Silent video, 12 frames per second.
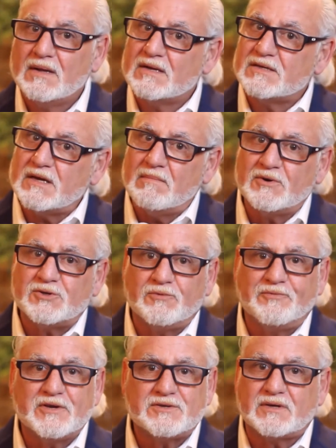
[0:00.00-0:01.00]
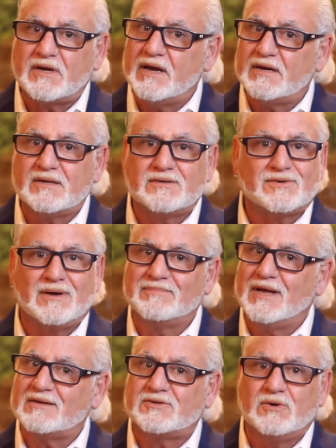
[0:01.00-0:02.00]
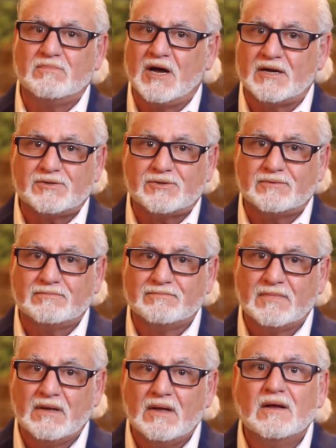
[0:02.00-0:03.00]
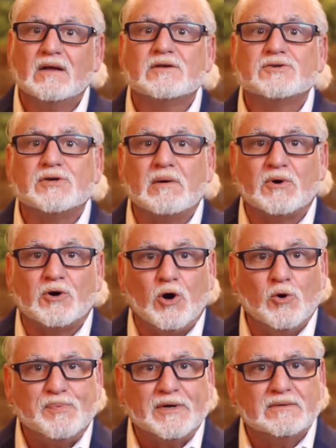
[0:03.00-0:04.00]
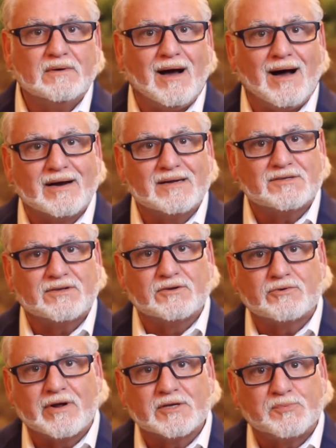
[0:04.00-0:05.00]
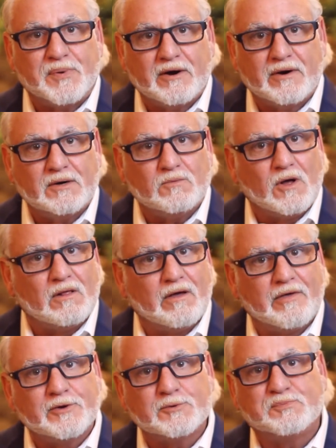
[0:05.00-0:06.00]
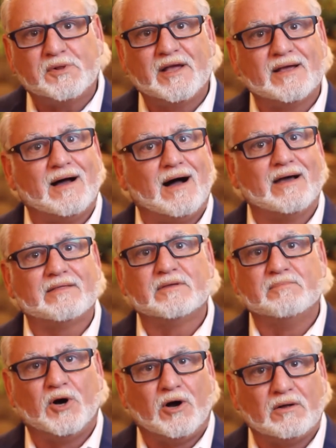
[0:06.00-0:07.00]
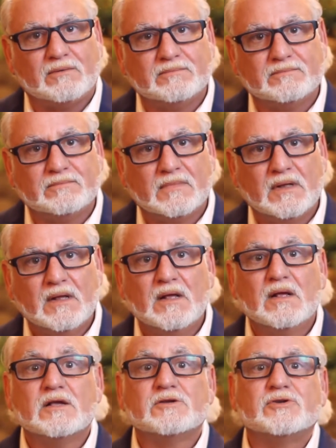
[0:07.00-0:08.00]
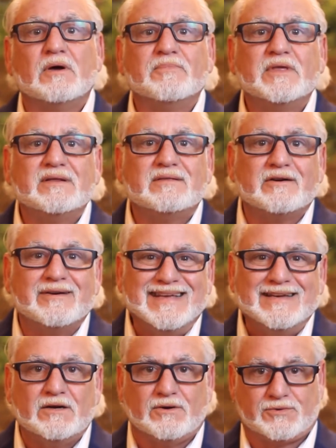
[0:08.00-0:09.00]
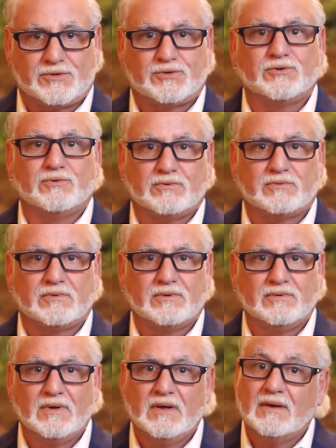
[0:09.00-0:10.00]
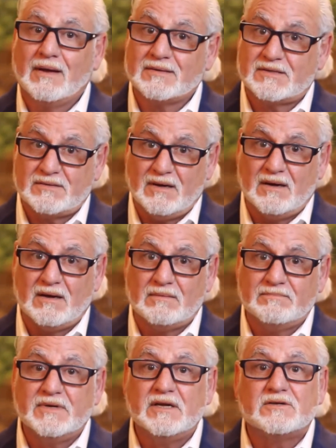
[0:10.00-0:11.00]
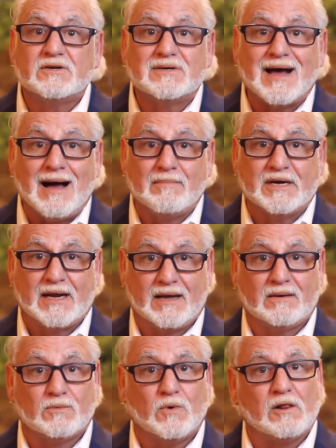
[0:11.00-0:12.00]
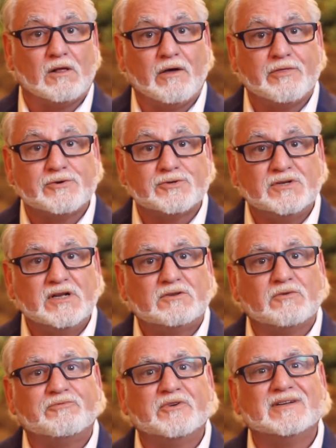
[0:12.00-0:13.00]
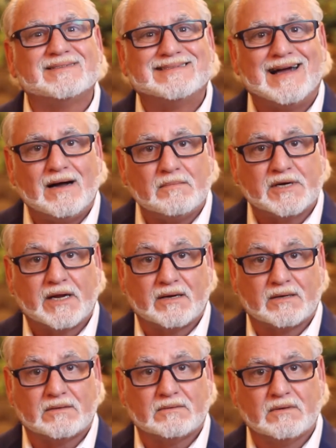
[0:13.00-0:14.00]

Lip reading: Some are sophisticated, some not so much. Some are open, honest, and transparent, while others play hide the ball. Some need their egos soothed, and some need to dominate, while others need to feel dominated.